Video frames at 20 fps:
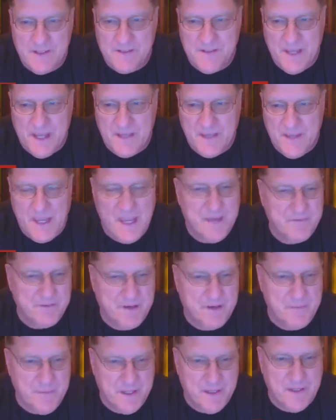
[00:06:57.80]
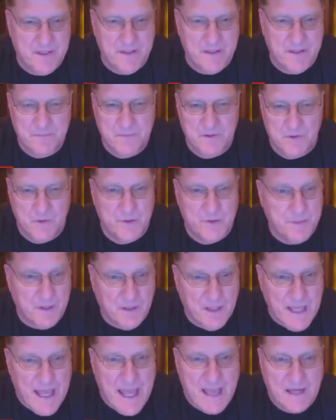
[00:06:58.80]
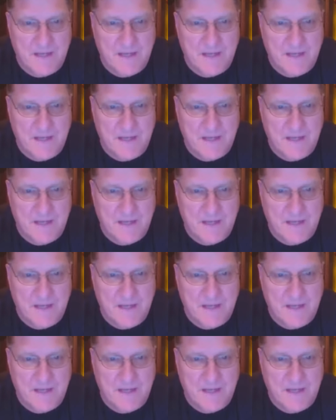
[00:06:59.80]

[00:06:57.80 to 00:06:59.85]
is that they have committed criminal